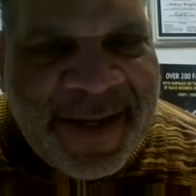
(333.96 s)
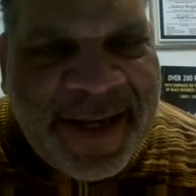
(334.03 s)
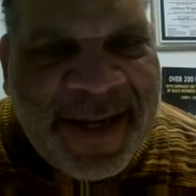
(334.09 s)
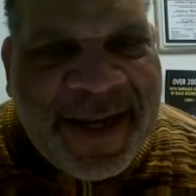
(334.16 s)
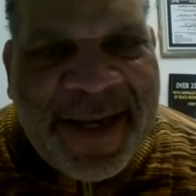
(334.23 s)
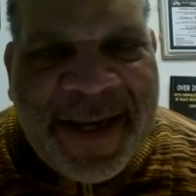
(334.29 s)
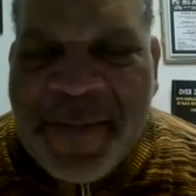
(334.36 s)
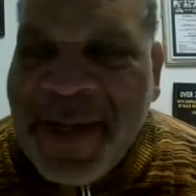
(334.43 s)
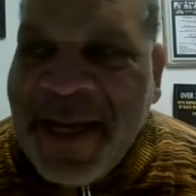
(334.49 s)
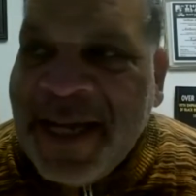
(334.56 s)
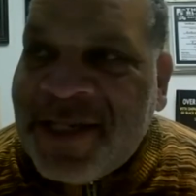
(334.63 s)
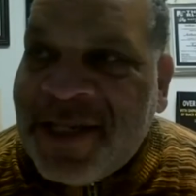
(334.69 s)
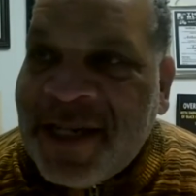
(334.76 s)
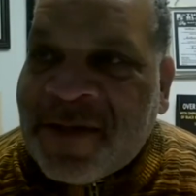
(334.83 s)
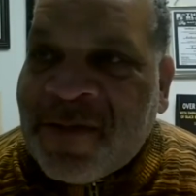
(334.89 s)
Let, let, me
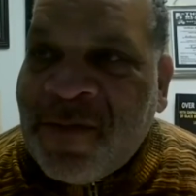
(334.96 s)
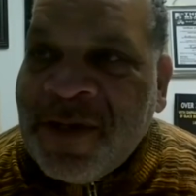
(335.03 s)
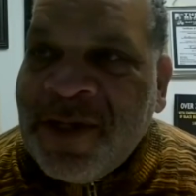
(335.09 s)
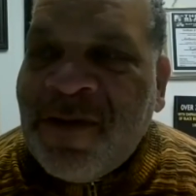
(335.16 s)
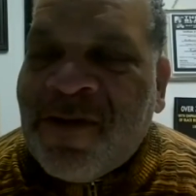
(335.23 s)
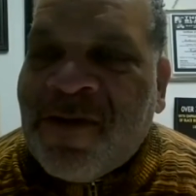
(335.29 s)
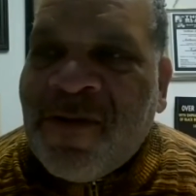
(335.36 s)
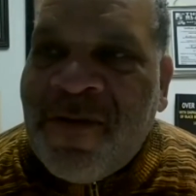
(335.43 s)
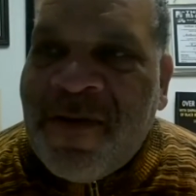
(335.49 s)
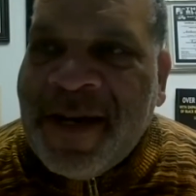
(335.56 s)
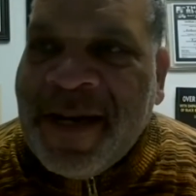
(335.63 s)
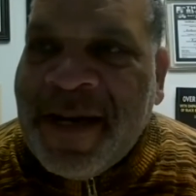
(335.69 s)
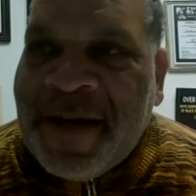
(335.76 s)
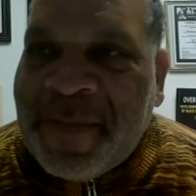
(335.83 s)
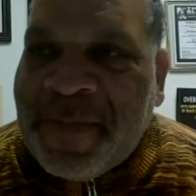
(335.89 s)
ask you this: When you're
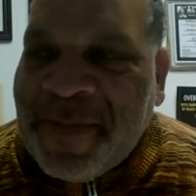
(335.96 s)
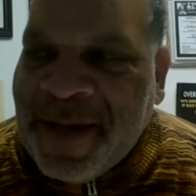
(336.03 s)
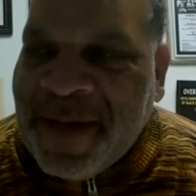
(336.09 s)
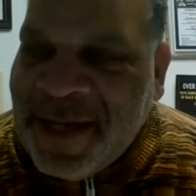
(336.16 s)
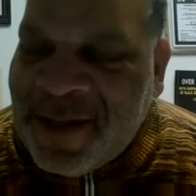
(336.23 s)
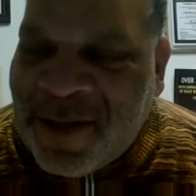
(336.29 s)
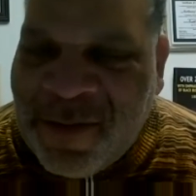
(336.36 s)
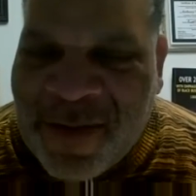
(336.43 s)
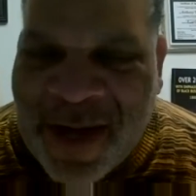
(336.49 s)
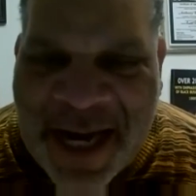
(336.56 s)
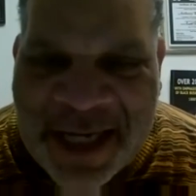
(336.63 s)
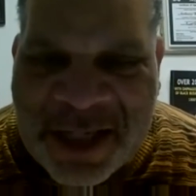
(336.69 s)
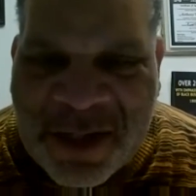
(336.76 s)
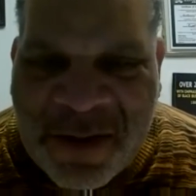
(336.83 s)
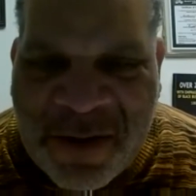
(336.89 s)
growing up and through
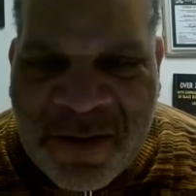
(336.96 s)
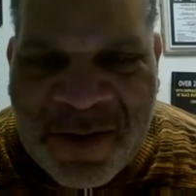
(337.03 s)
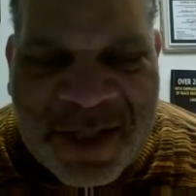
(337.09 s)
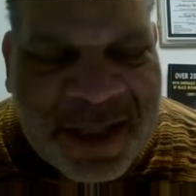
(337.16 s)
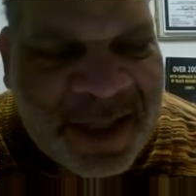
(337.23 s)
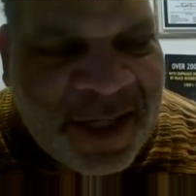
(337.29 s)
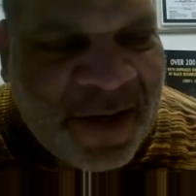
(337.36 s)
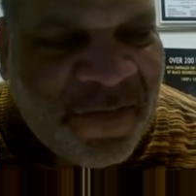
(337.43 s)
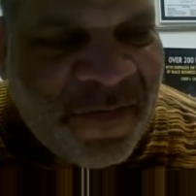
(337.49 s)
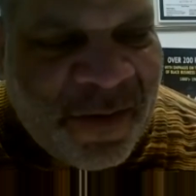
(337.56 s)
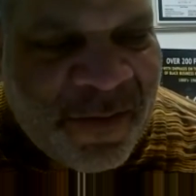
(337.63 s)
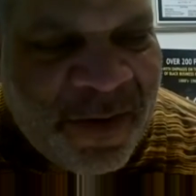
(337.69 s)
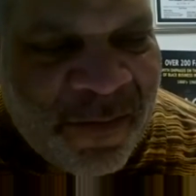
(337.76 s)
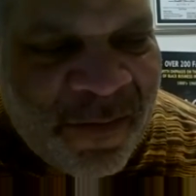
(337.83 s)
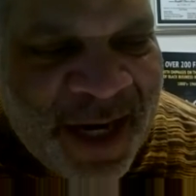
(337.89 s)
high school and stuff,
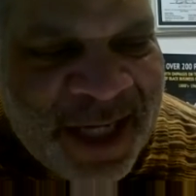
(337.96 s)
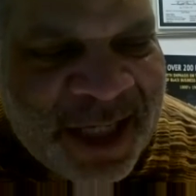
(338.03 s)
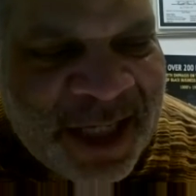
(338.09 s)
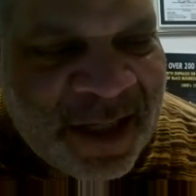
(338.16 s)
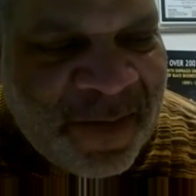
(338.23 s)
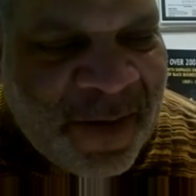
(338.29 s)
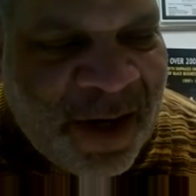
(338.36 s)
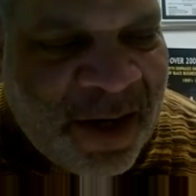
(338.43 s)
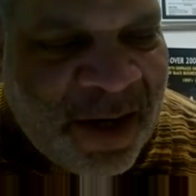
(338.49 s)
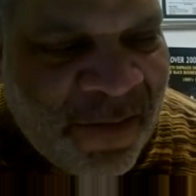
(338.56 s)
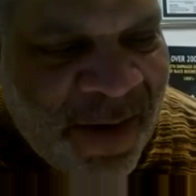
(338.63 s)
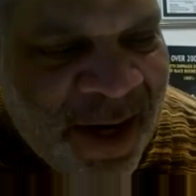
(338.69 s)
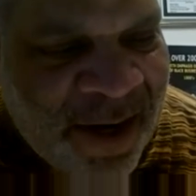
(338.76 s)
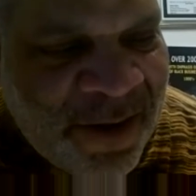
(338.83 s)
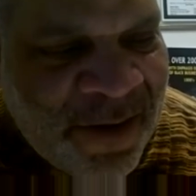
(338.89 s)
and with racism all
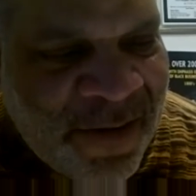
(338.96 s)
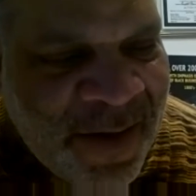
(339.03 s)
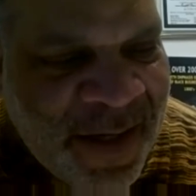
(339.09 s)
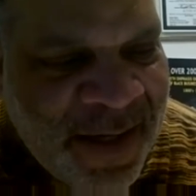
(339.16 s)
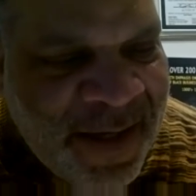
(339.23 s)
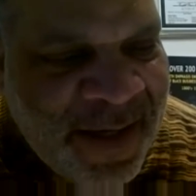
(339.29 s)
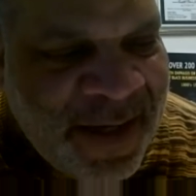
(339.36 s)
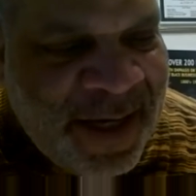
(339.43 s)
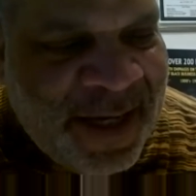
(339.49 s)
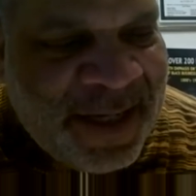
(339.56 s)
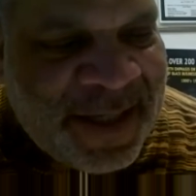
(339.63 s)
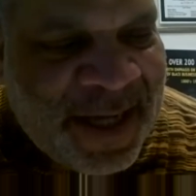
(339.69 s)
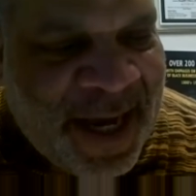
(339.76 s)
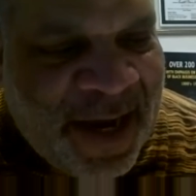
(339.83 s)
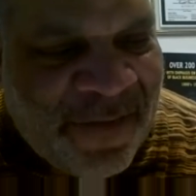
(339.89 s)
around you,
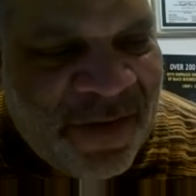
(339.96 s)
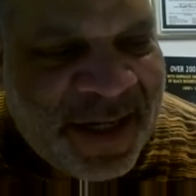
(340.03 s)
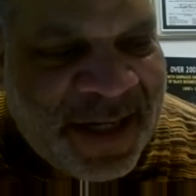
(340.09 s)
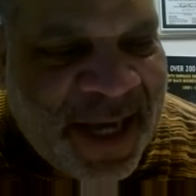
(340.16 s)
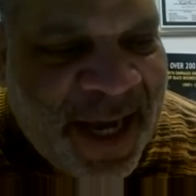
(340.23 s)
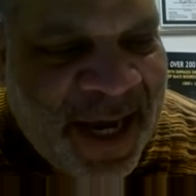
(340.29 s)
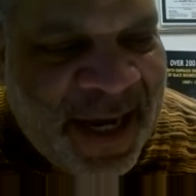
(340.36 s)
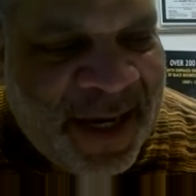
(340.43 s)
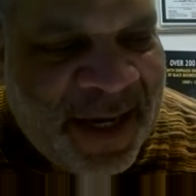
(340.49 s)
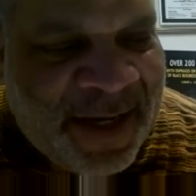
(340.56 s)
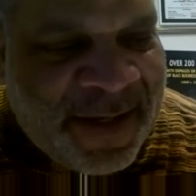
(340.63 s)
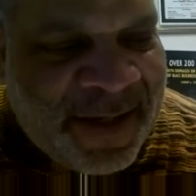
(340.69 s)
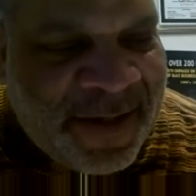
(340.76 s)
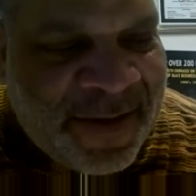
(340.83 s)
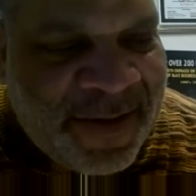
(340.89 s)
is every day?
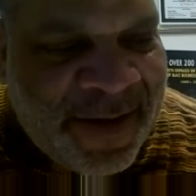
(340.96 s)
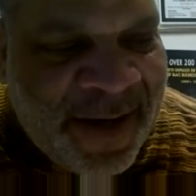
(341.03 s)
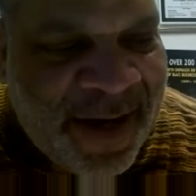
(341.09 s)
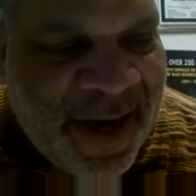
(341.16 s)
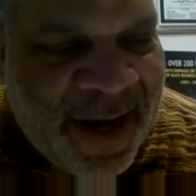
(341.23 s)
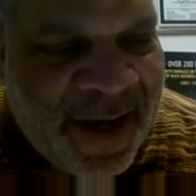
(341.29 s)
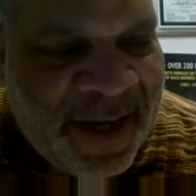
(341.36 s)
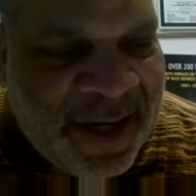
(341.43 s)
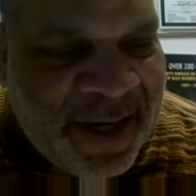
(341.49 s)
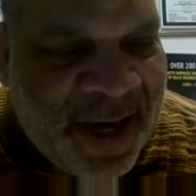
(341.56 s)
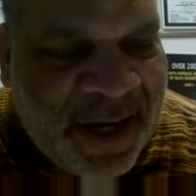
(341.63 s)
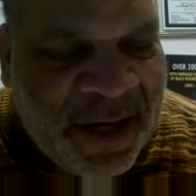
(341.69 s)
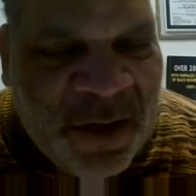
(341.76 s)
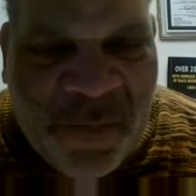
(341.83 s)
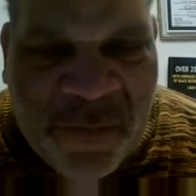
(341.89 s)
Are,
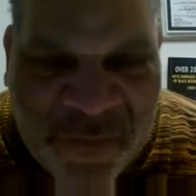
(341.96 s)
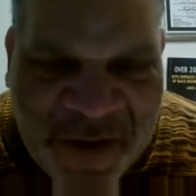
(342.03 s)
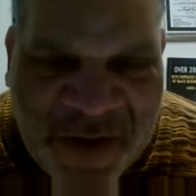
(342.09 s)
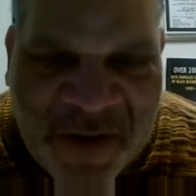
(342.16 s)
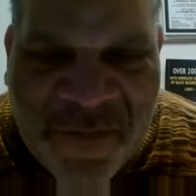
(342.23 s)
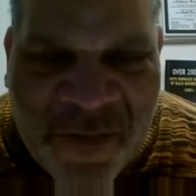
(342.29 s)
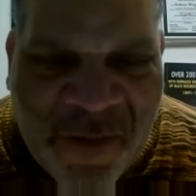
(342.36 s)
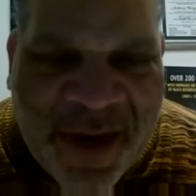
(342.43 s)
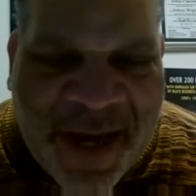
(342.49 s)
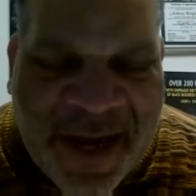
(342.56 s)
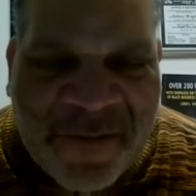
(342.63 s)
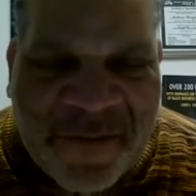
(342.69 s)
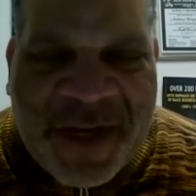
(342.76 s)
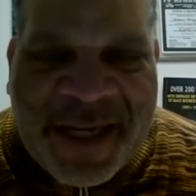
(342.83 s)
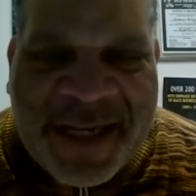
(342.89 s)
are you fearful
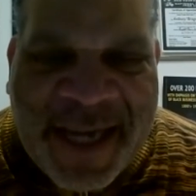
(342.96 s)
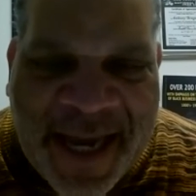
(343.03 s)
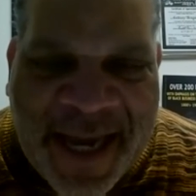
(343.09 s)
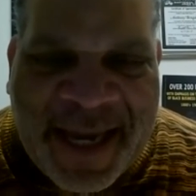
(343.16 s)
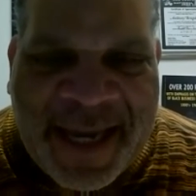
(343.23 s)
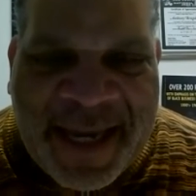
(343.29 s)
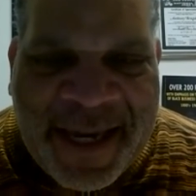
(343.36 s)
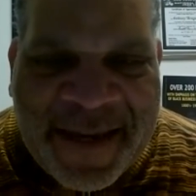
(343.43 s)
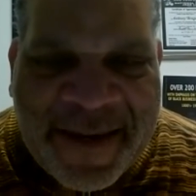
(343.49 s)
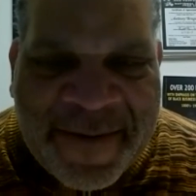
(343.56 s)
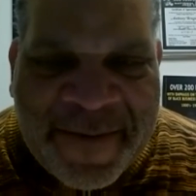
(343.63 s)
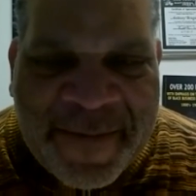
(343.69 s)
every day